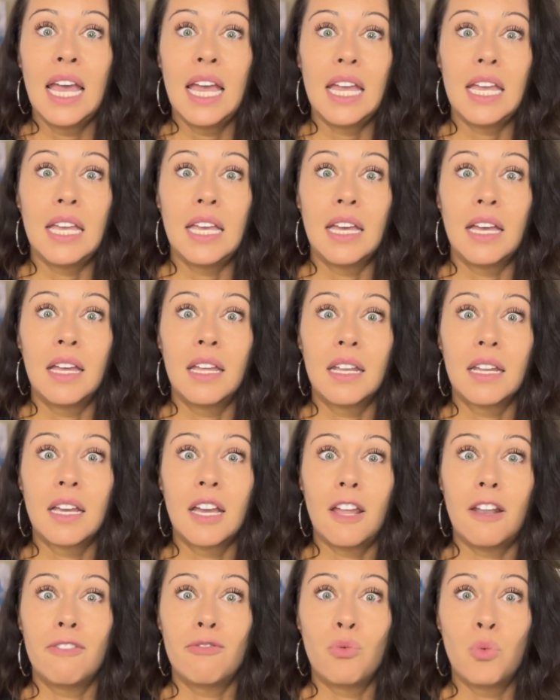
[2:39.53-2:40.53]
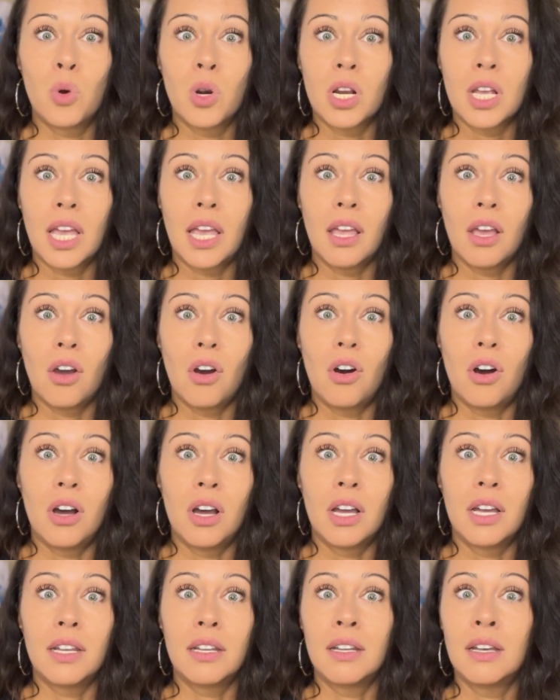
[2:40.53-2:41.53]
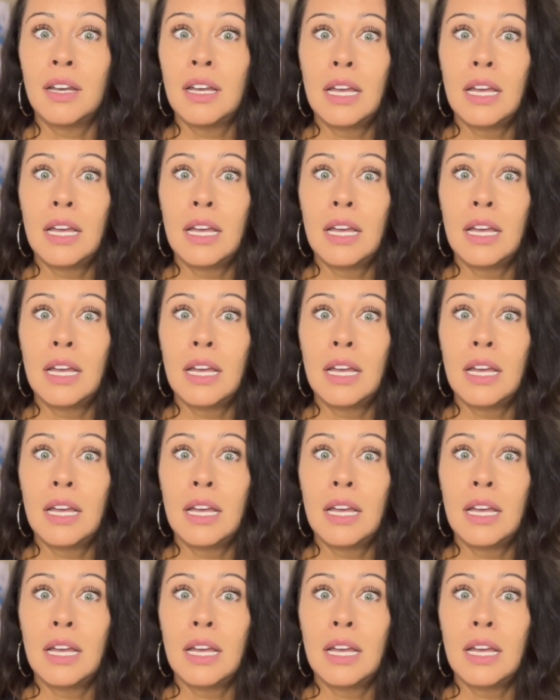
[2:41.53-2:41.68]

in kind of working on